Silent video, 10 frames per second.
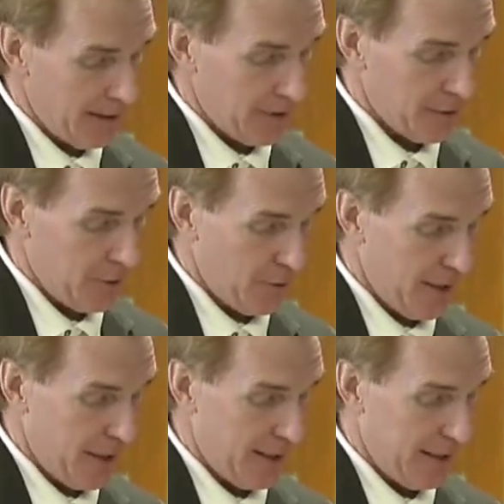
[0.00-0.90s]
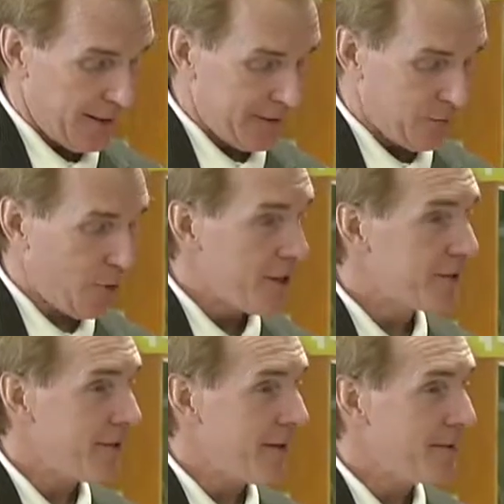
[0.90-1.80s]
So he didn't
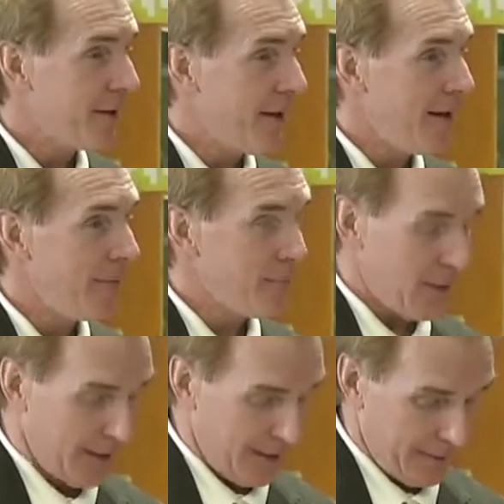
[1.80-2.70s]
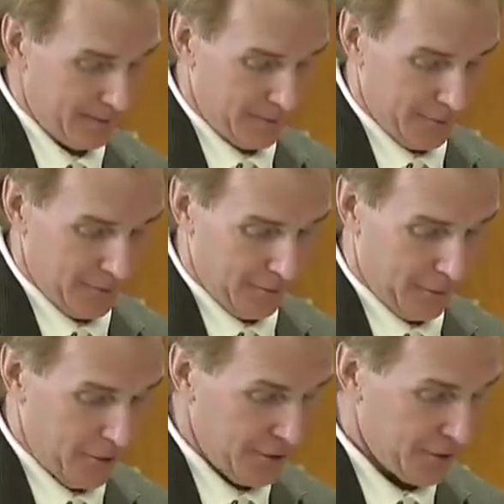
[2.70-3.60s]
waste any time
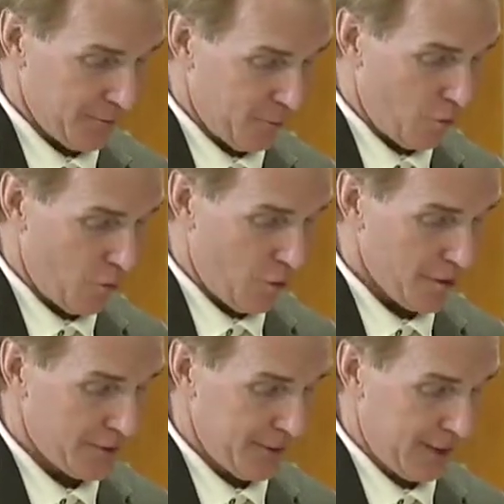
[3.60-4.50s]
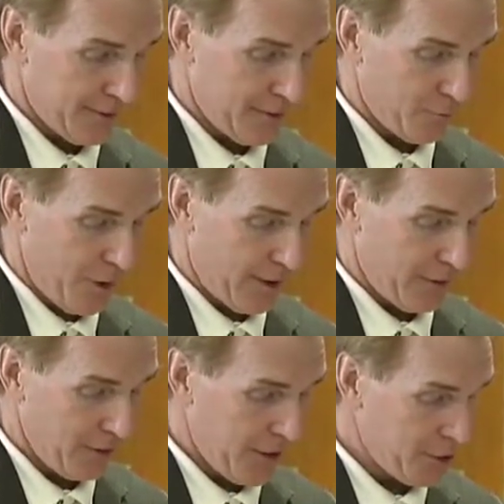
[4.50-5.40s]
earning some awards and some
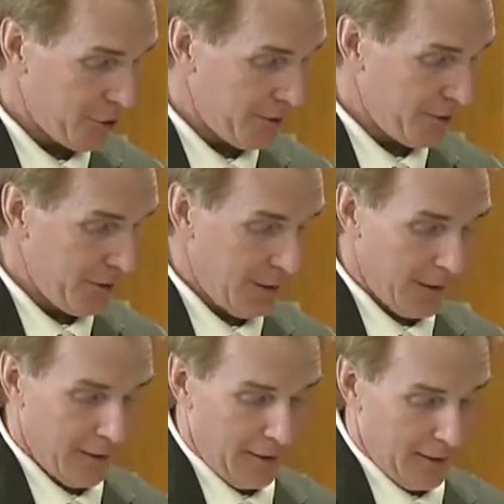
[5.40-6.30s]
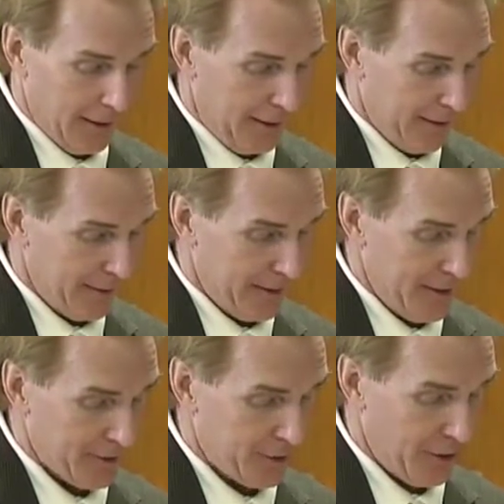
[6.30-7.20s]
recognition. He
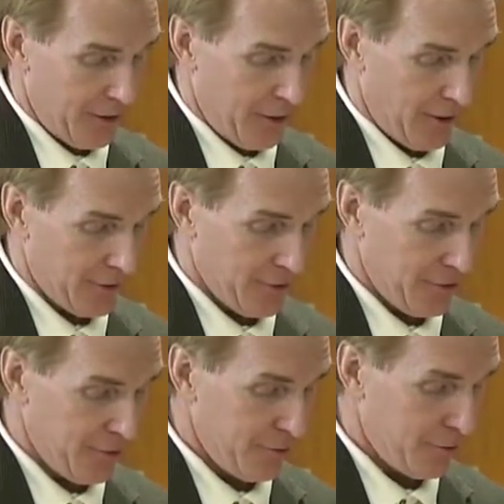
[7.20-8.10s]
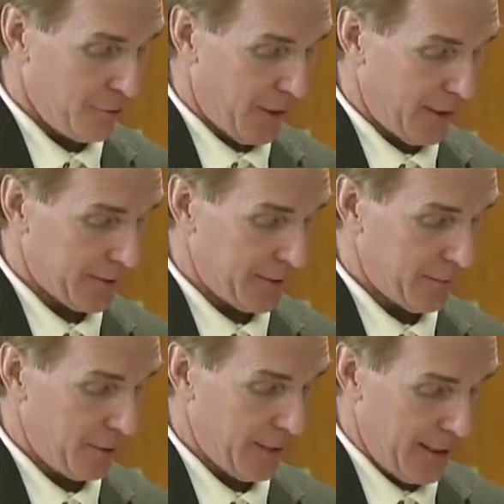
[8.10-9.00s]
has gone on to
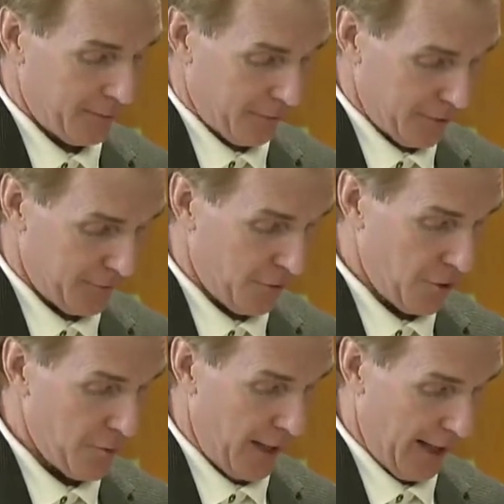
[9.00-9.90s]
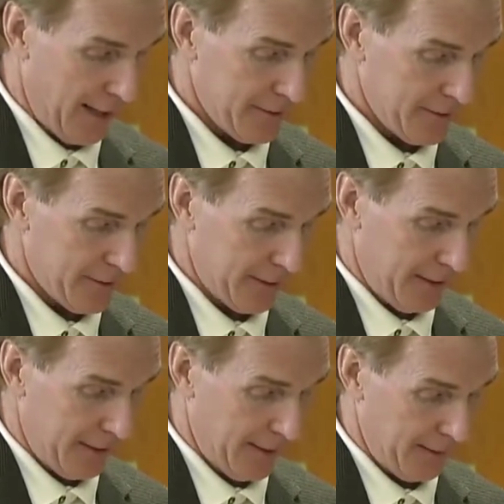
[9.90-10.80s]
complete, or his firm has,
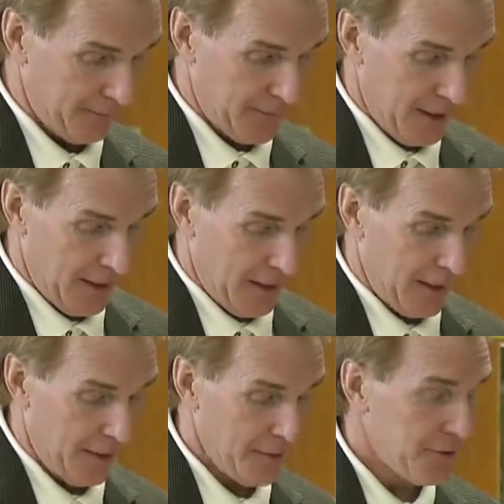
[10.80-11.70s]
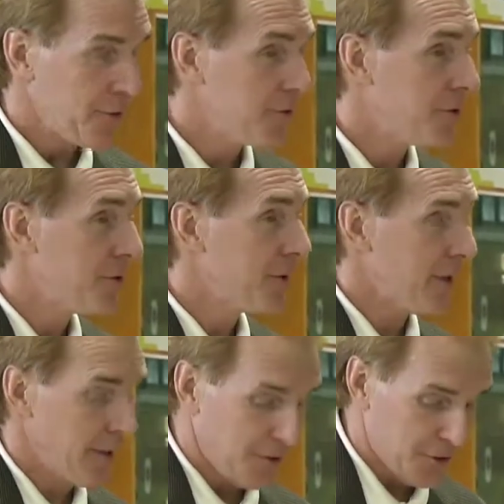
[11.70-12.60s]
100
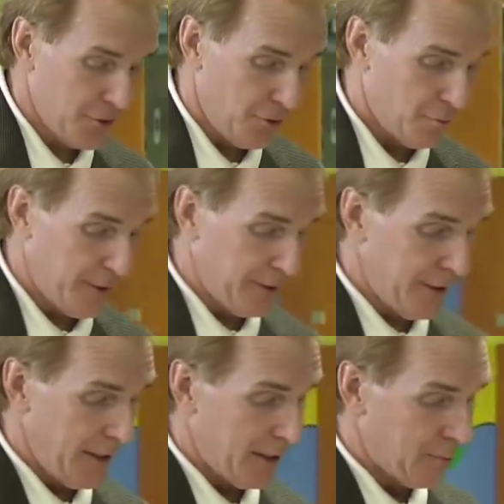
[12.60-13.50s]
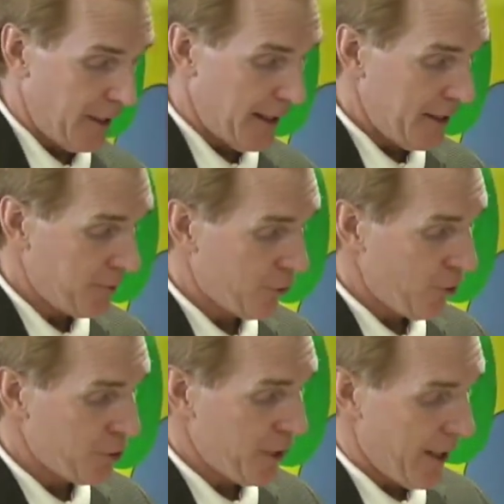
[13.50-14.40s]
or so building and planning
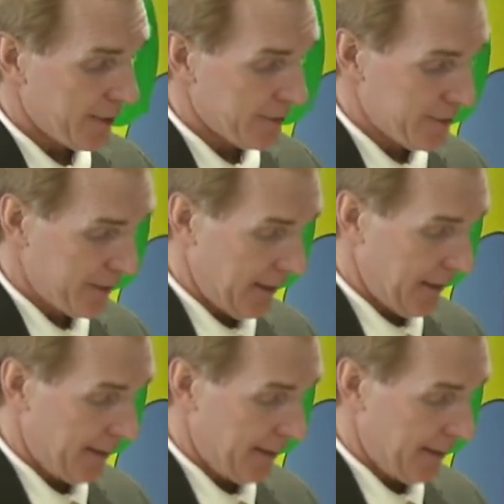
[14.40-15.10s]
projects.